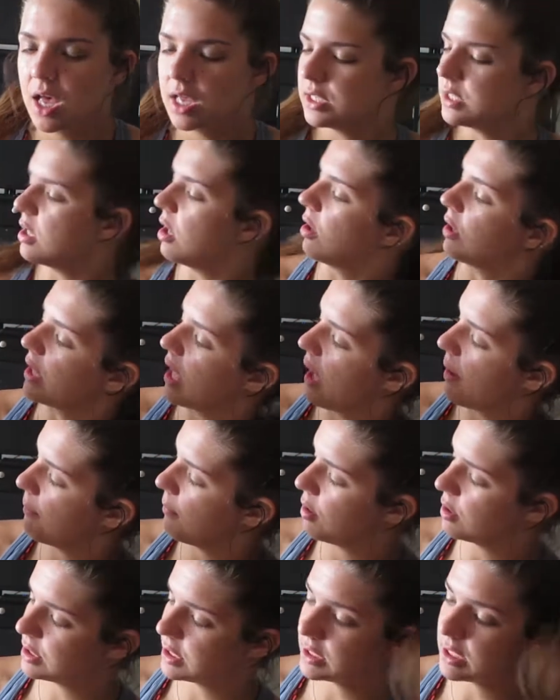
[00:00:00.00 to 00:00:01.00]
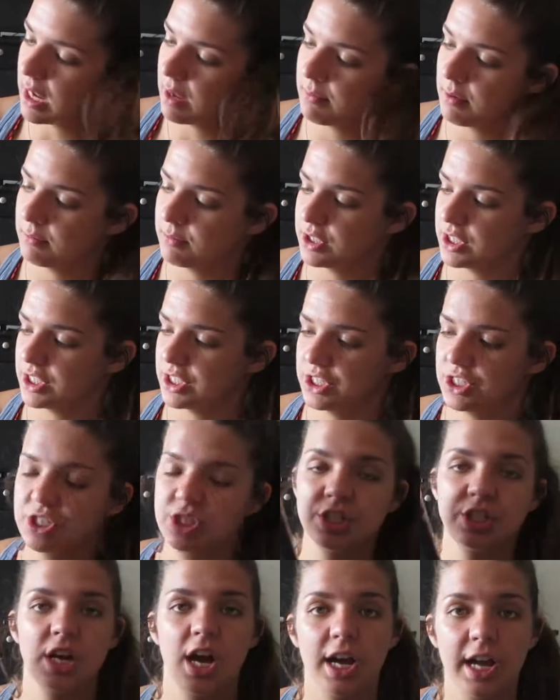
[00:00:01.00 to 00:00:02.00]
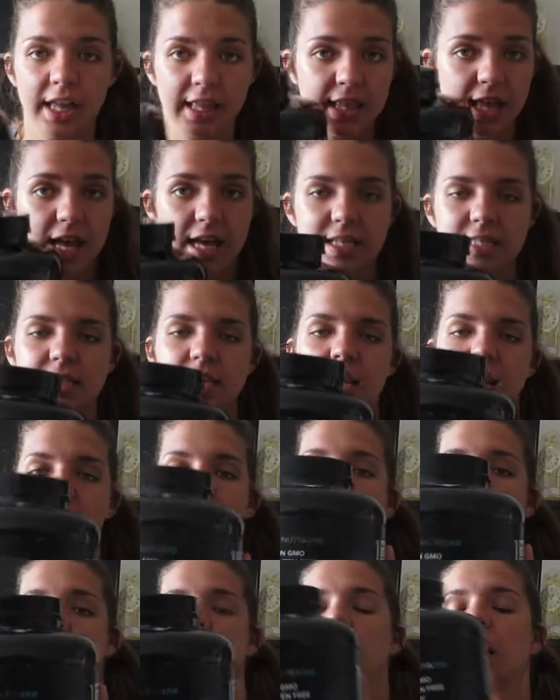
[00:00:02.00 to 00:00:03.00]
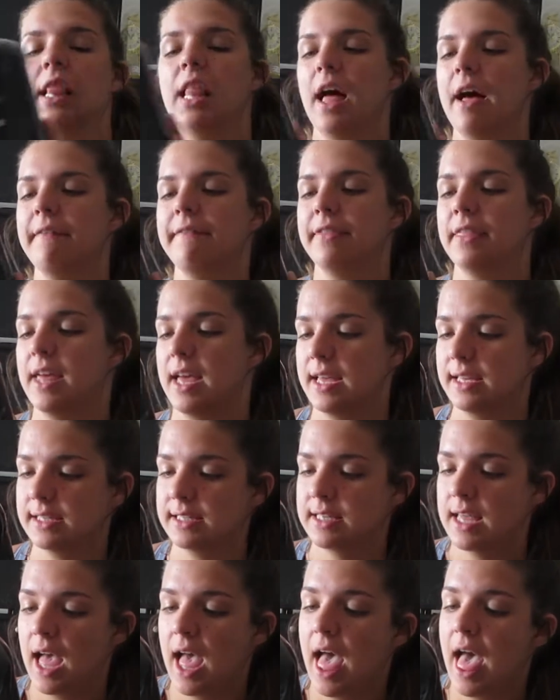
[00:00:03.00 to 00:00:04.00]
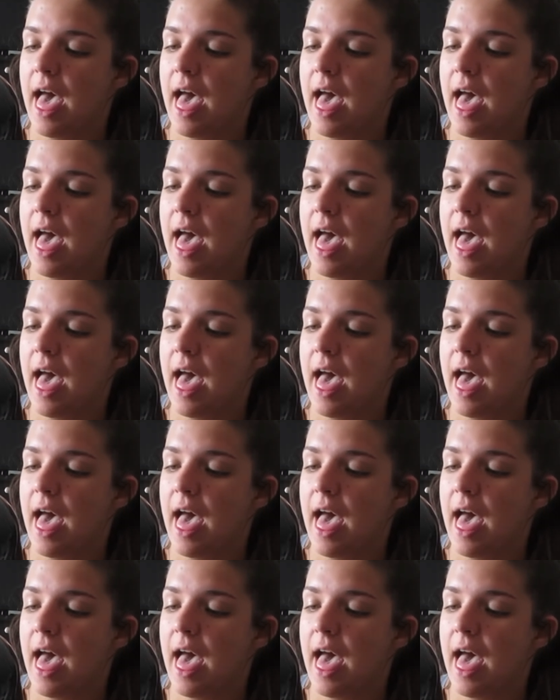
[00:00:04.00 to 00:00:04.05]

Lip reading: So yeah, most of the time I'm just chugging this, and I love this.